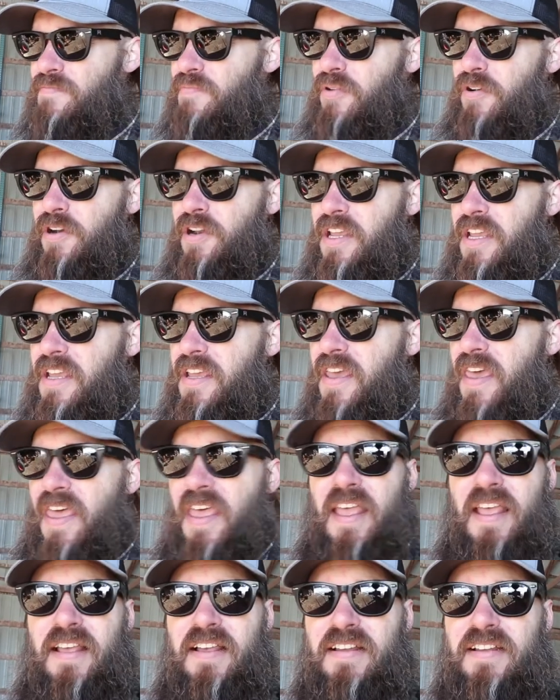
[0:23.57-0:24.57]
pretty
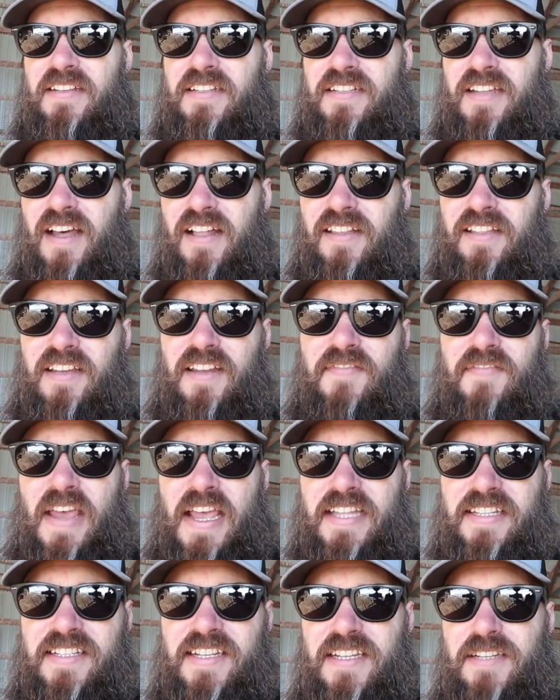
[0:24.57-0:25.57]
solid
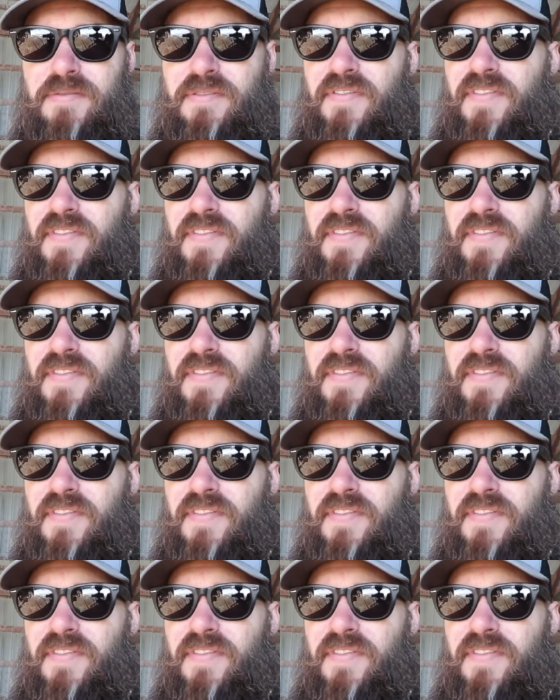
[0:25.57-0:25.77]
advances.